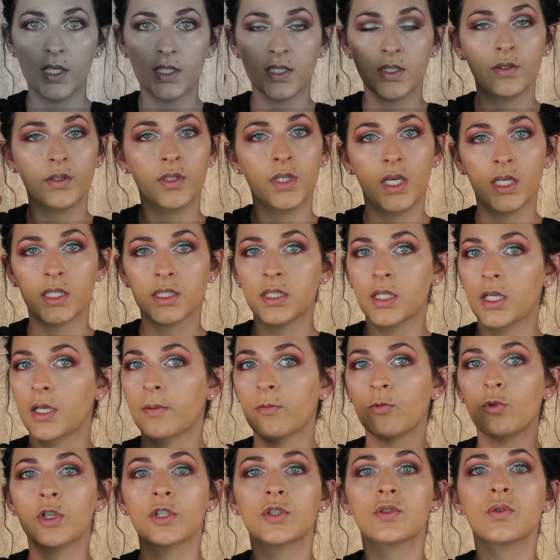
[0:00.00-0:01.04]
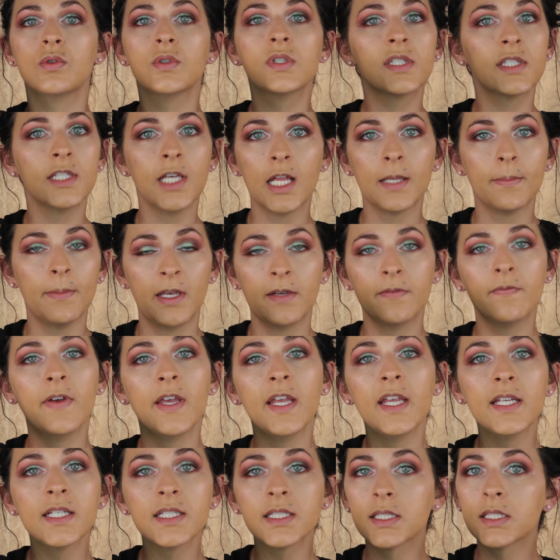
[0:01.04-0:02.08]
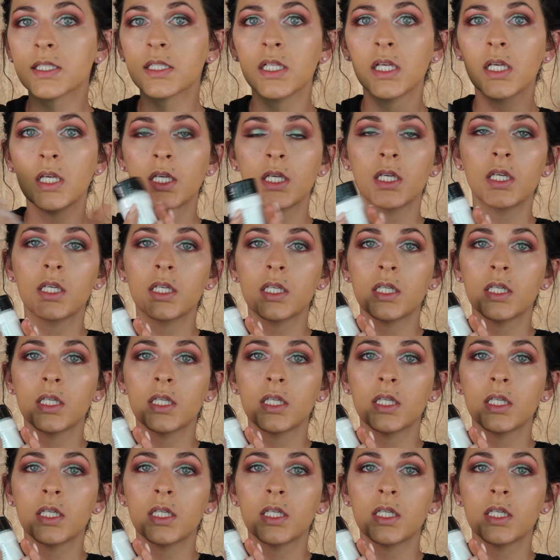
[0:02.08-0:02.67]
Okay, so next I'm going to set my face.